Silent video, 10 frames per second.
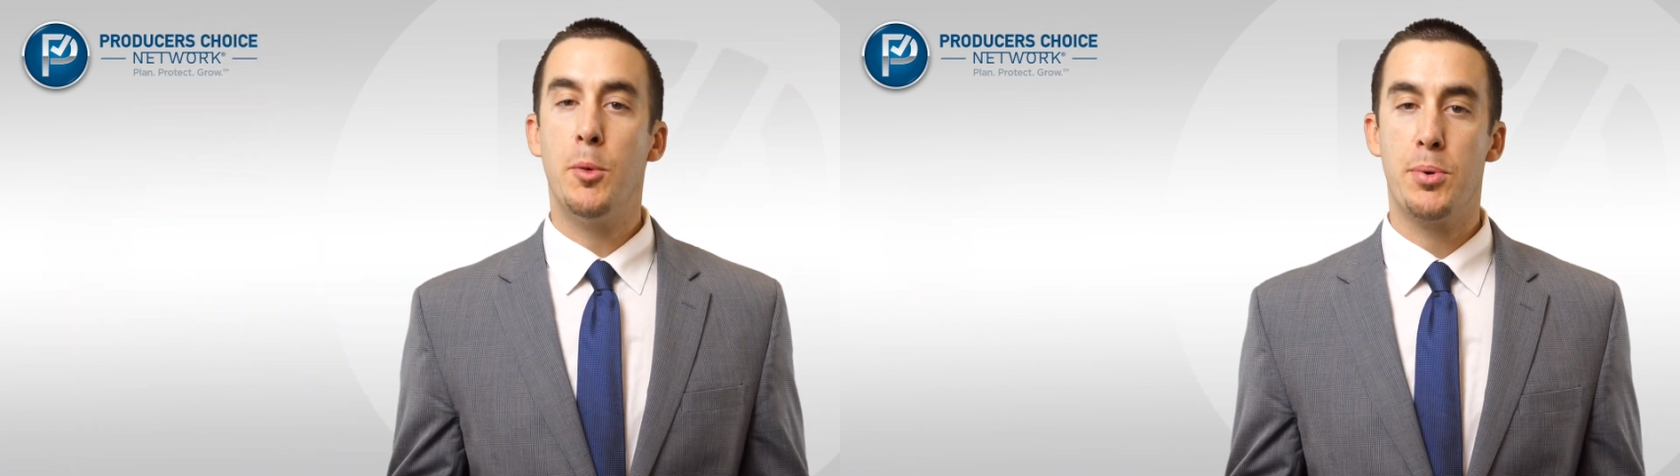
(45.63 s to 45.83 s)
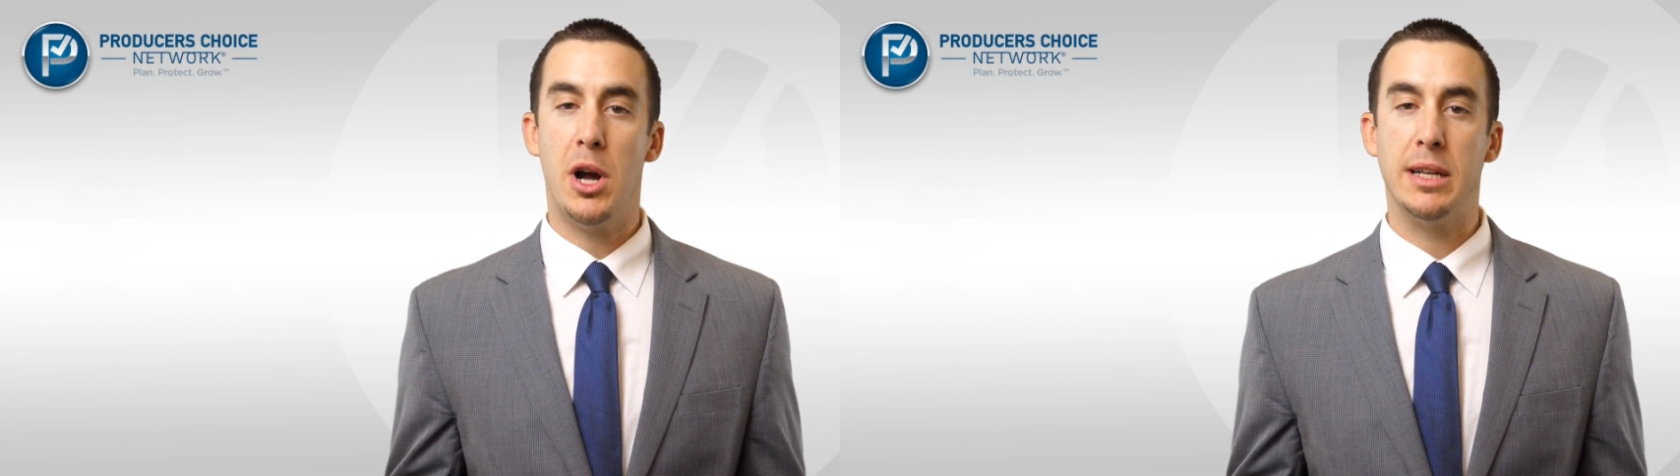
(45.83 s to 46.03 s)

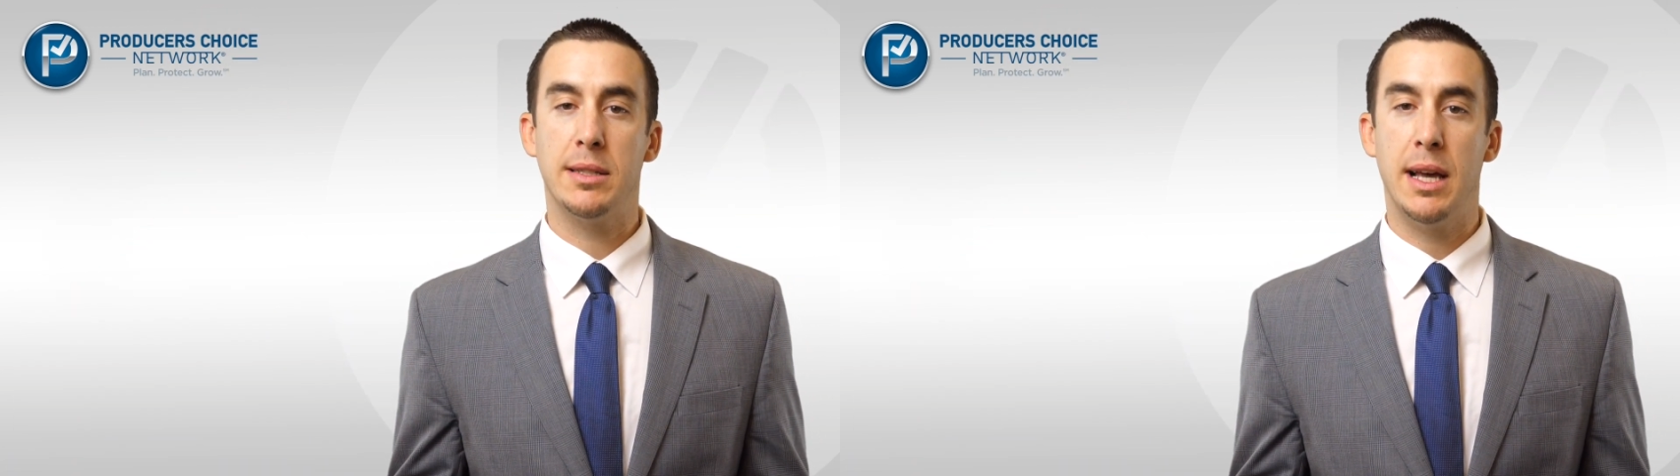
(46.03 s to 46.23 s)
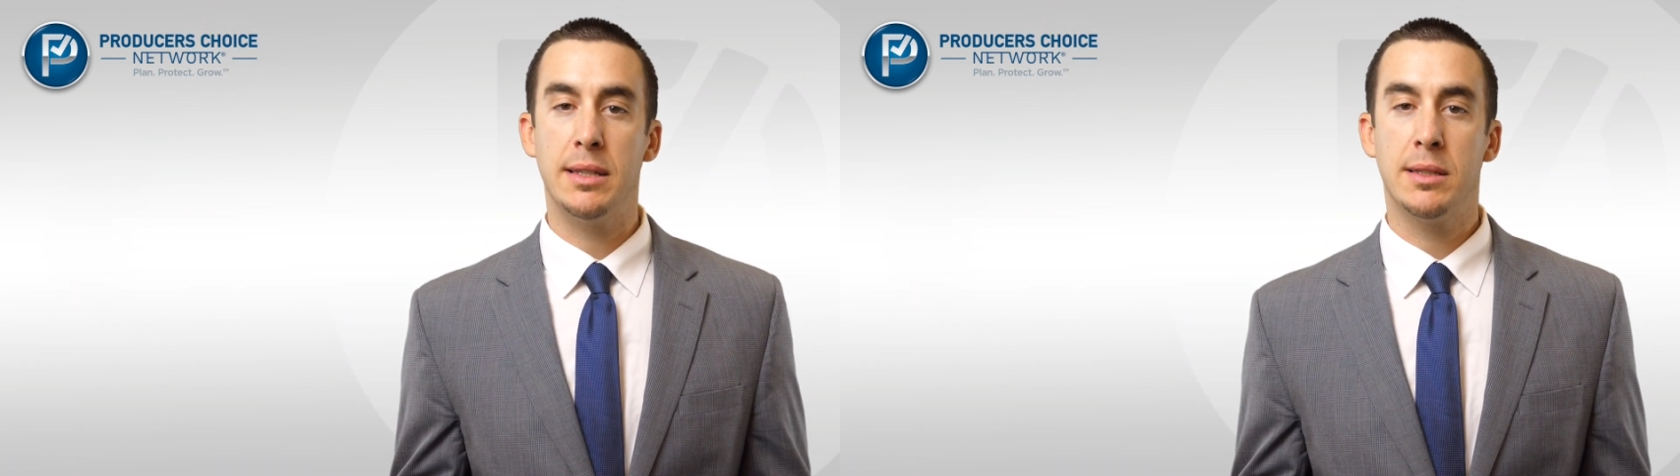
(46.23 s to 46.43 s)

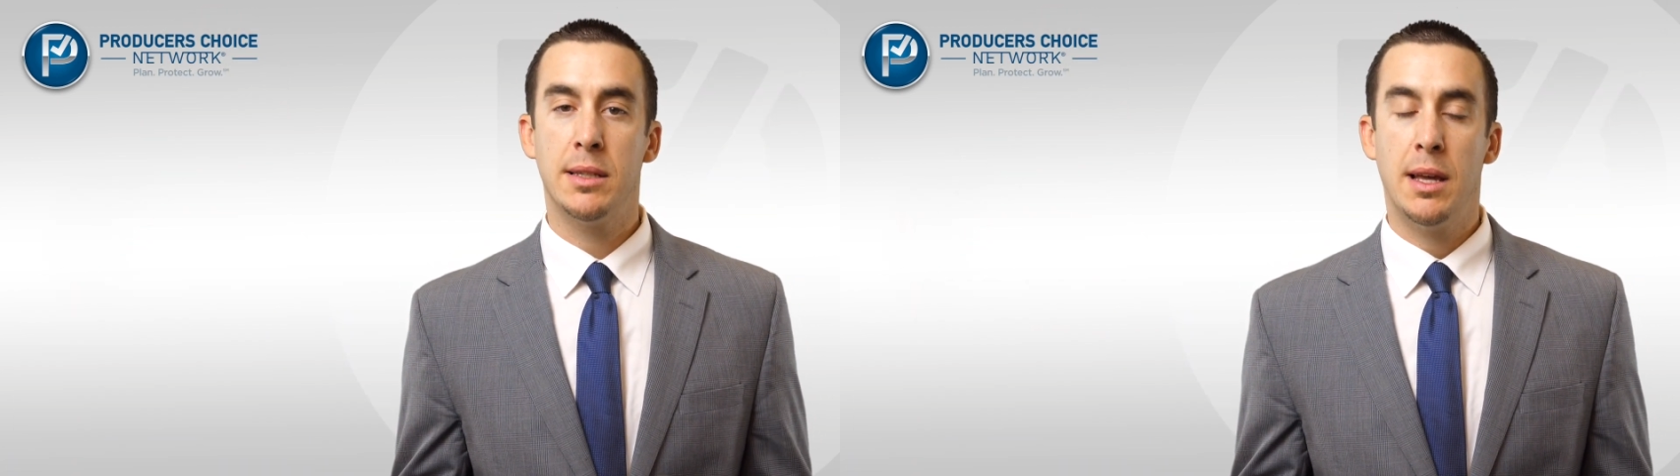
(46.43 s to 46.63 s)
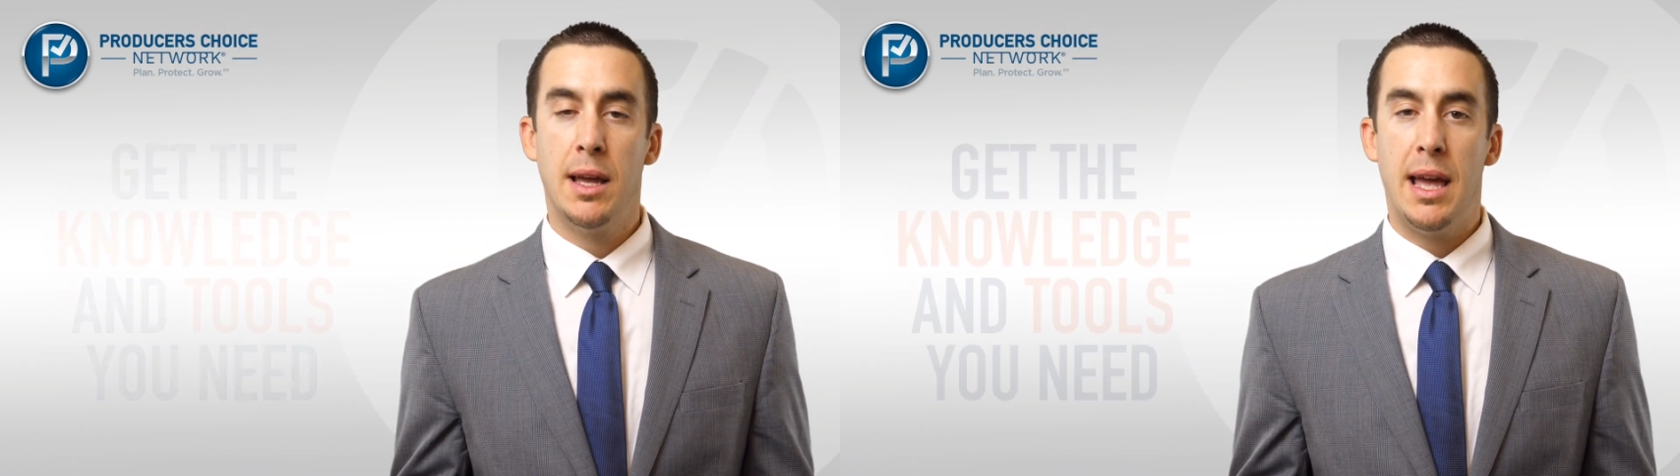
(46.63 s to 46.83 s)
process
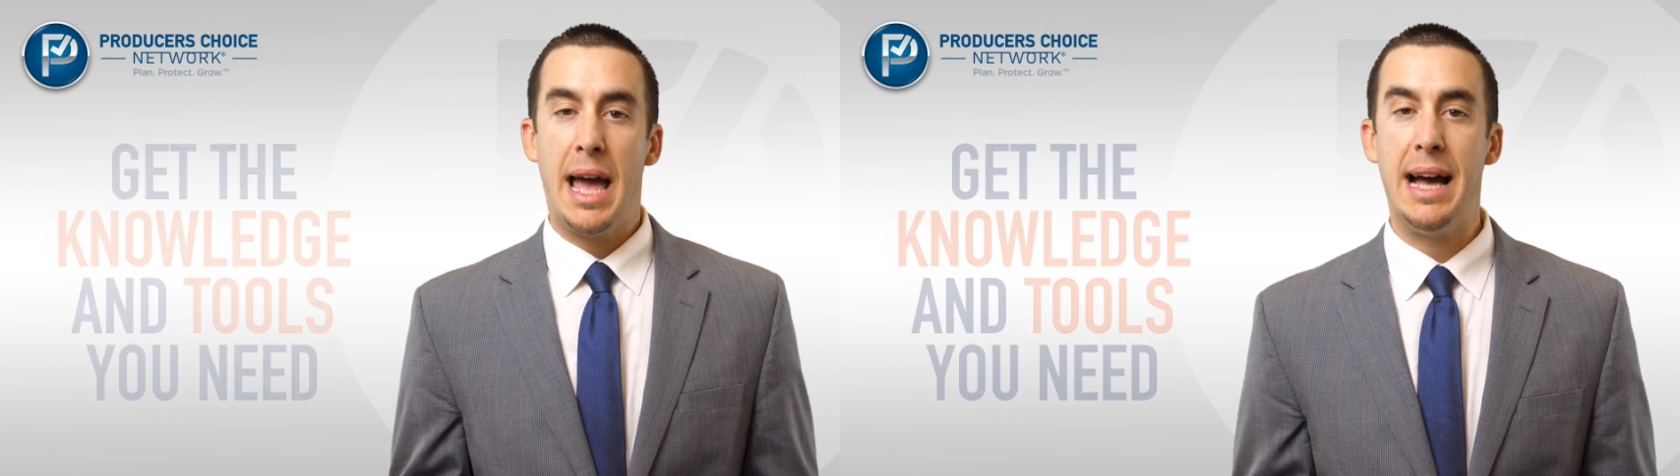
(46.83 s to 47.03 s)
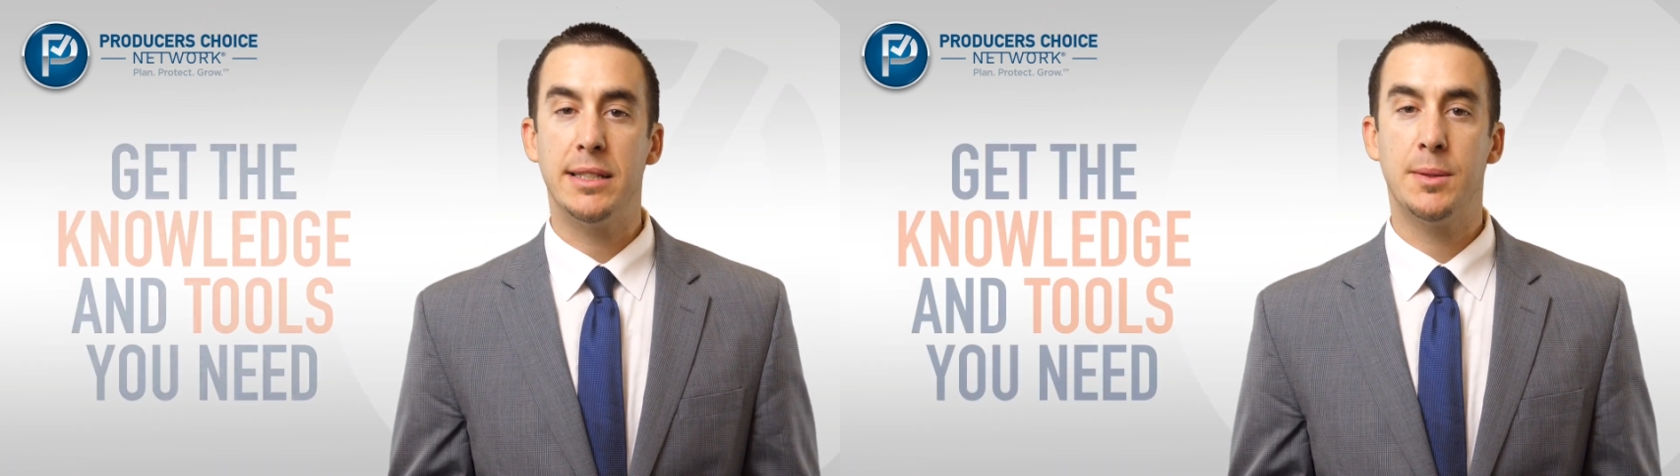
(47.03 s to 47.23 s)

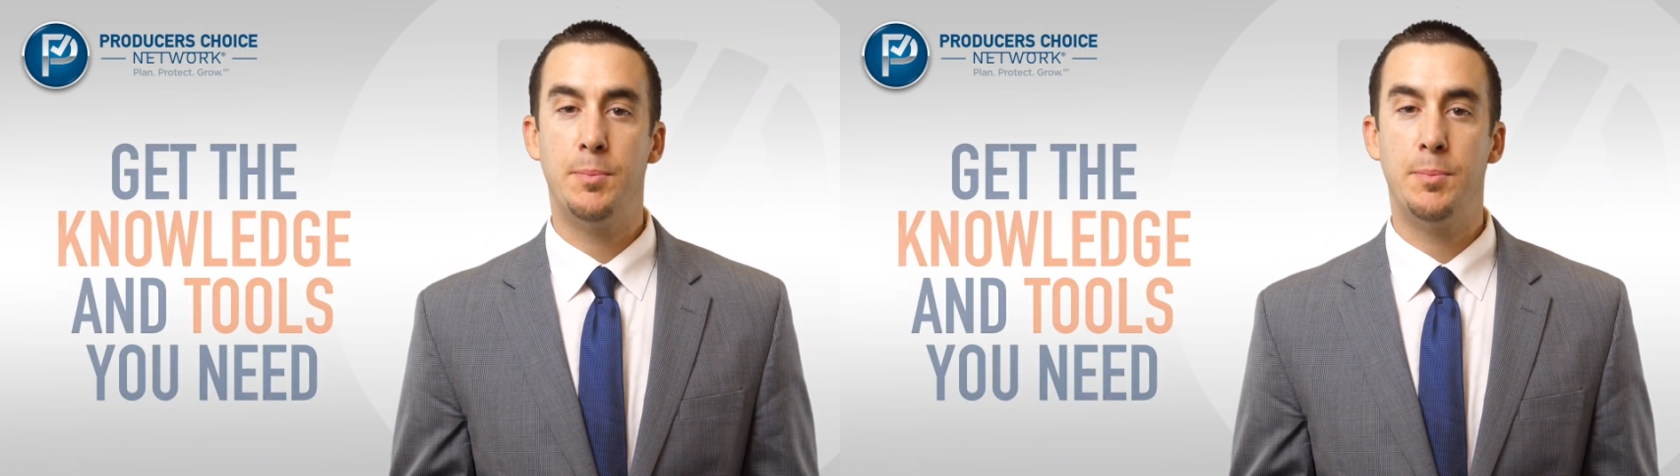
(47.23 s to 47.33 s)
has